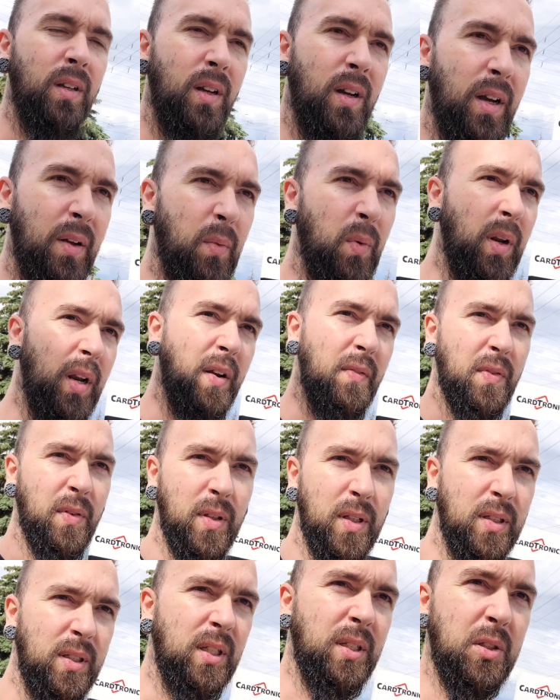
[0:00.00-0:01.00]
Whatever
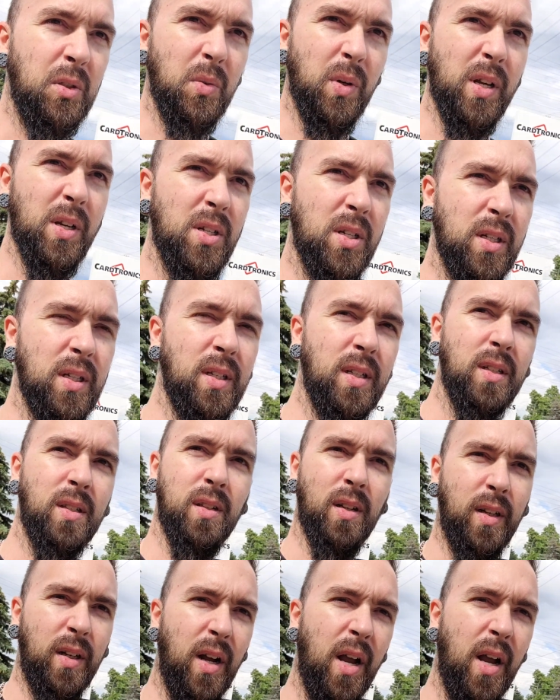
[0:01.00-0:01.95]
the situation is, like,